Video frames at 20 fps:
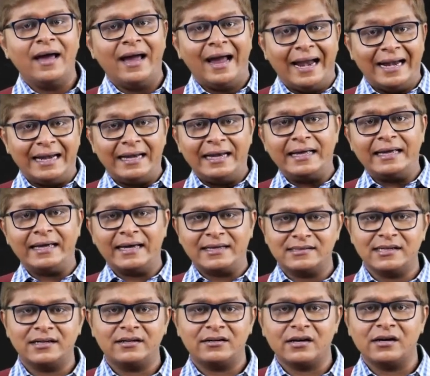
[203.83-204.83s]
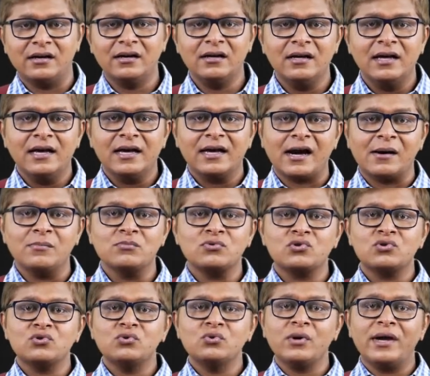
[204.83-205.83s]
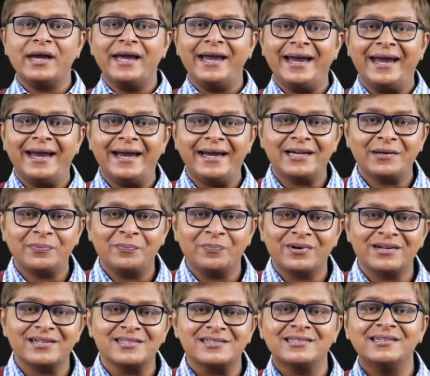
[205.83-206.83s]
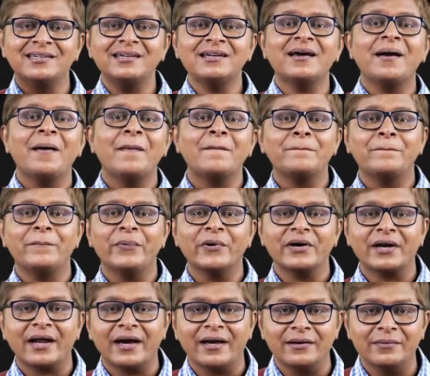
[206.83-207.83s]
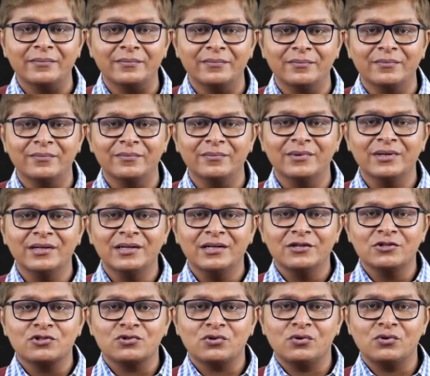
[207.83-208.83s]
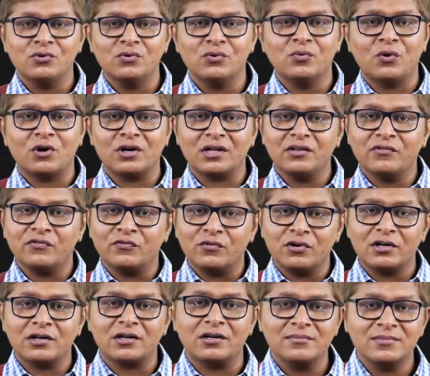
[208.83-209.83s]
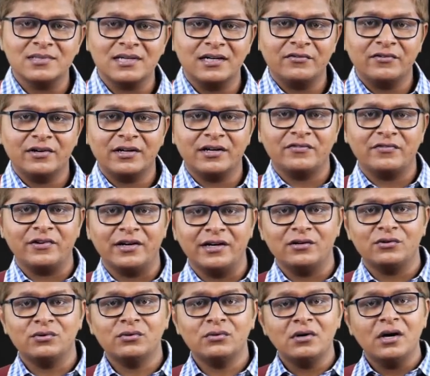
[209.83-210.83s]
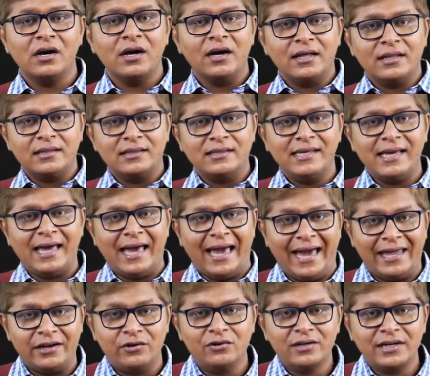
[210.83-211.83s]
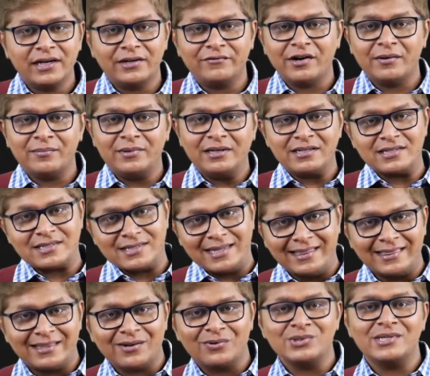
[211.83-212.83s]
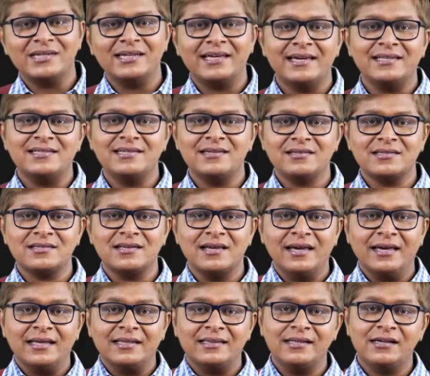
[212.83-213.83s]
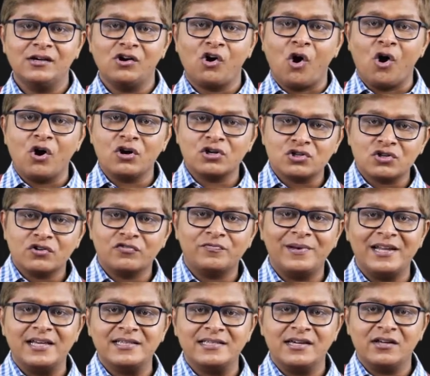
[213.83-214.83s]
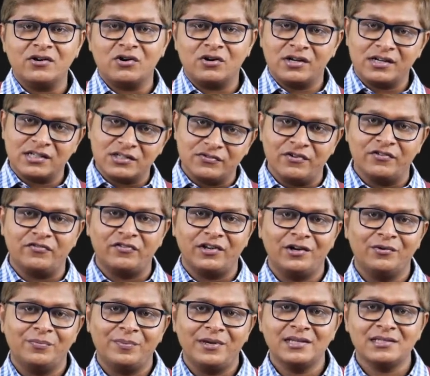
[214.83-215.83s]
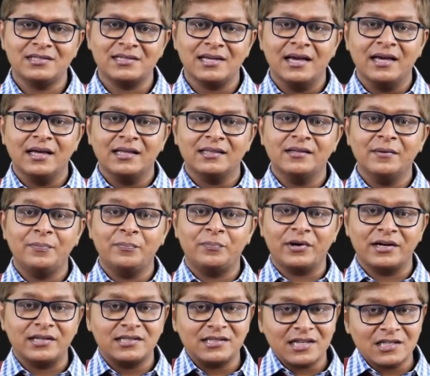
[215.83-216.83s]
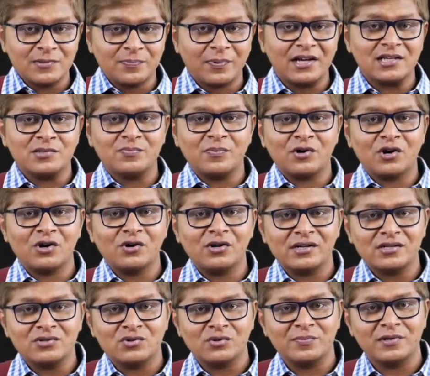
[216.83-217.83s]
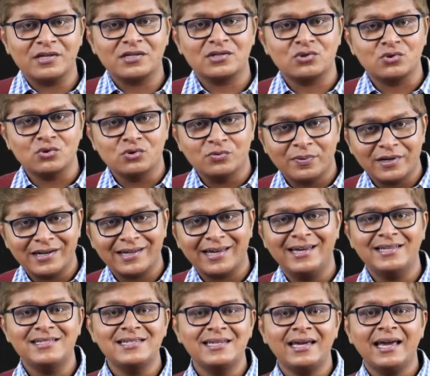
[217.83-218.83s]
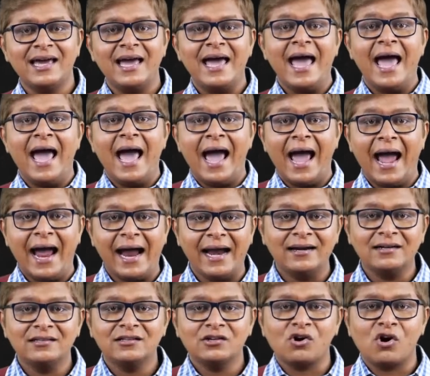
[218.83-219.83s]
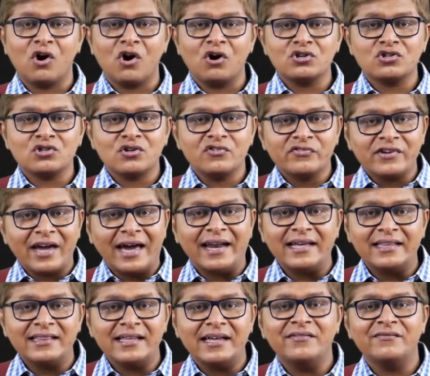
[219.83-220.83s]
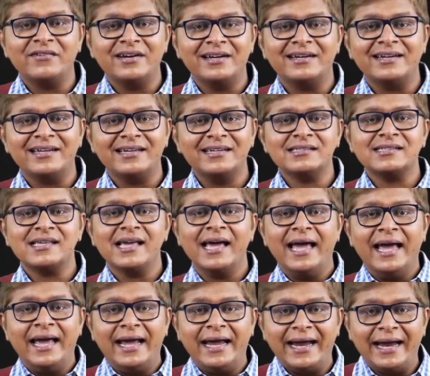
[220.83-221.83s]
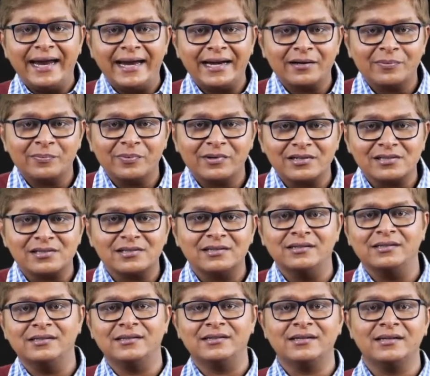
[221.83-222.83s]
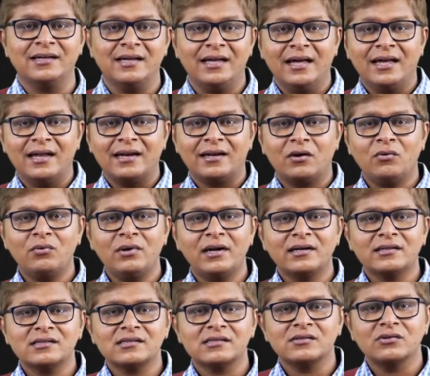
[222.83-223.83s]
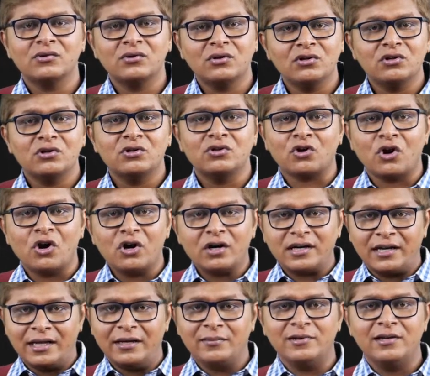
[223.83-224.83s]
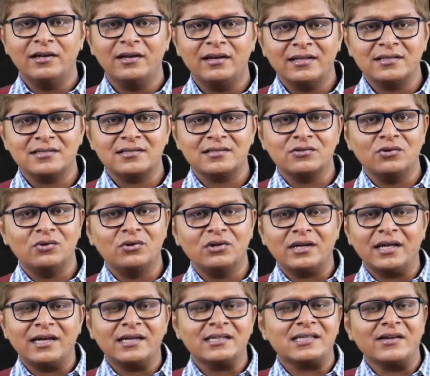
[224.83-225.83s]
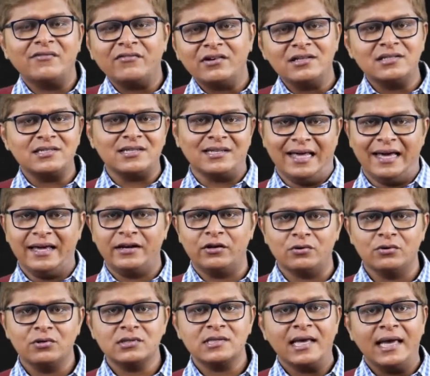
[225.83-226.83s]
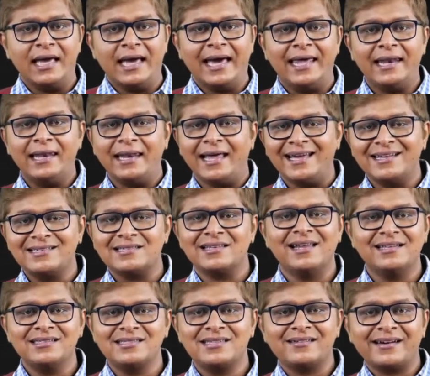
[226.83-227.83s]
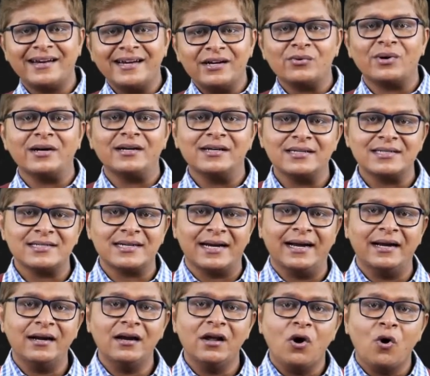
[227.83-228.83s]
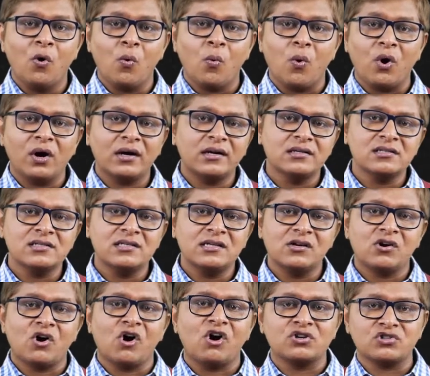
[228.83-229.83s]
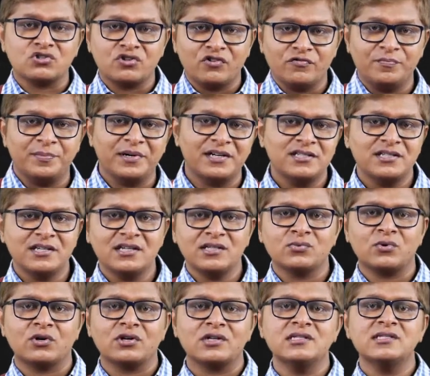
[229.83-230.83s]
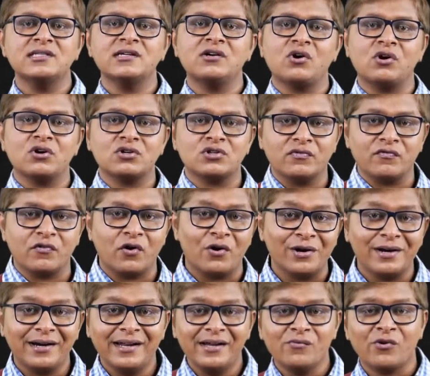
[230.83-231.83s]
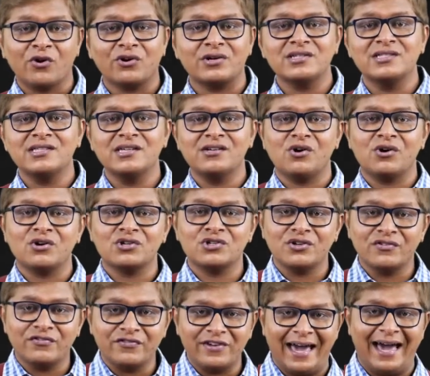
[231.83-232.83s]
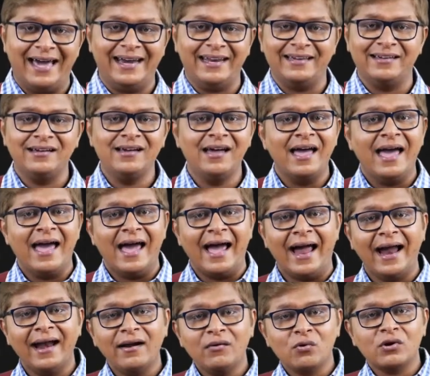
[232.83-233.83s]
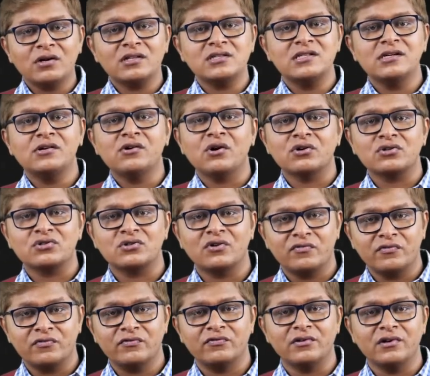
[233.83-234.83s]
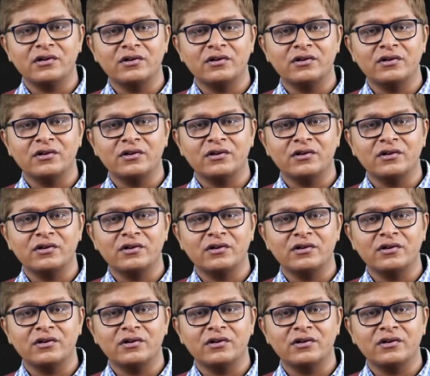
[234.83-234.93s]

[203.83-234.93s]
handling, etc. comes to 8% per annum. So, what are the four terms that we are referring to? The annual requirement is 10,000 kgs. The cost of placing an order is 50 rupees. The purchase price per order is rupees 2 per kg. And the cost of carrying the inventory is 8%. Now, let us, you know, draw a table. Let's, you know, take several scenarios and let's try to understand what is the cost of purchase, what is the cost of ordering, what is the cost of carrying, and what is the cost of,